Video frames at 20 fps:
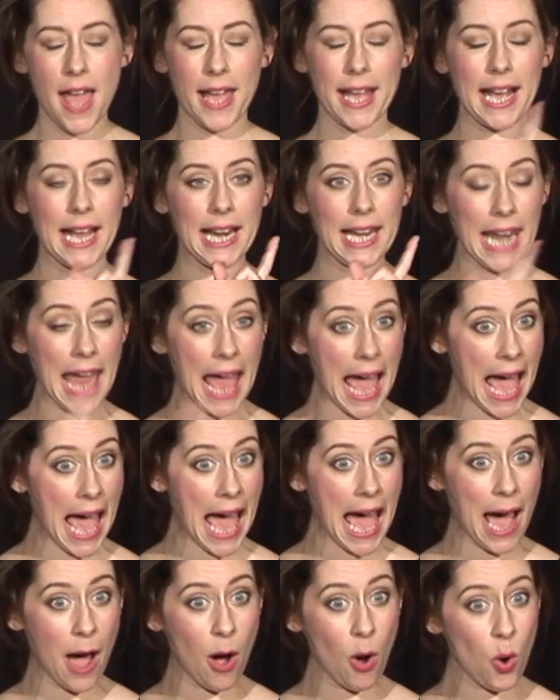
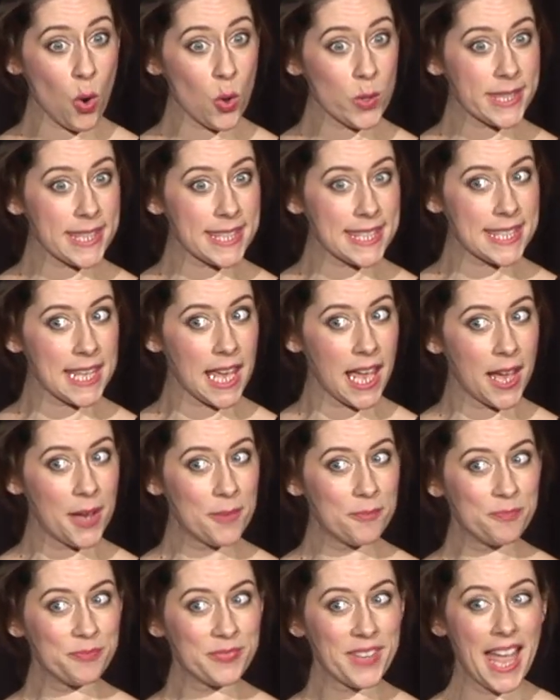clouds,
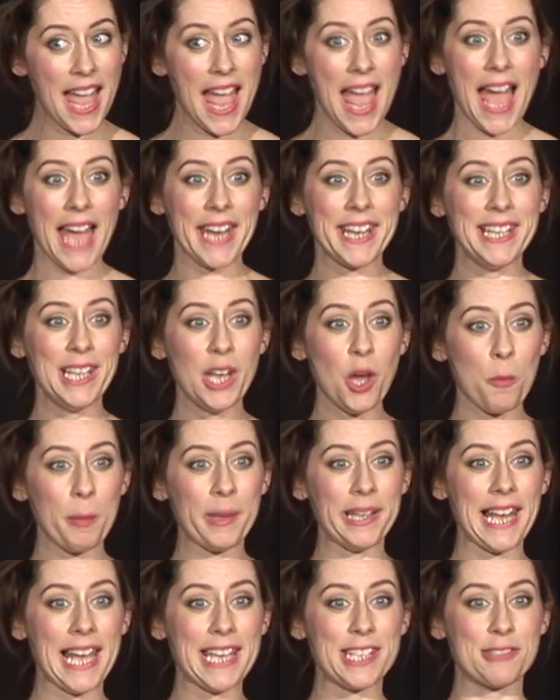and a little
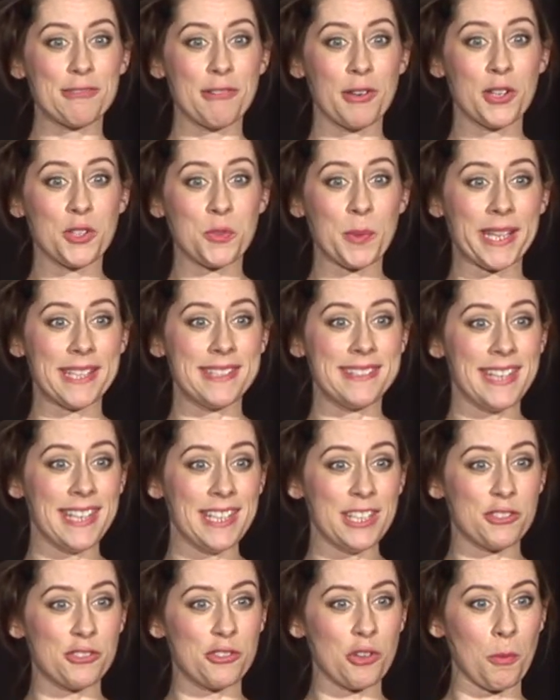bit later on as we
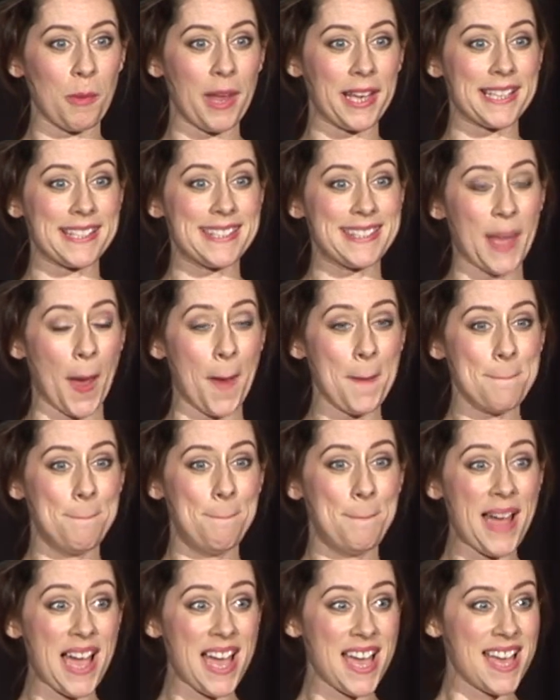continue to drop like a stone,
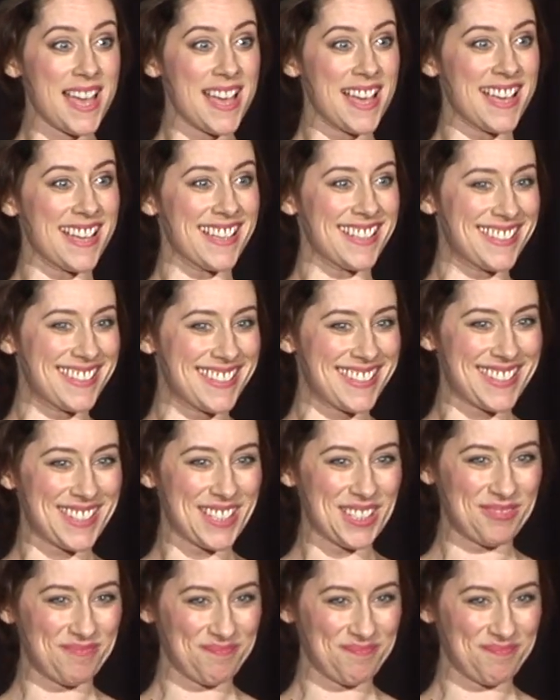birds.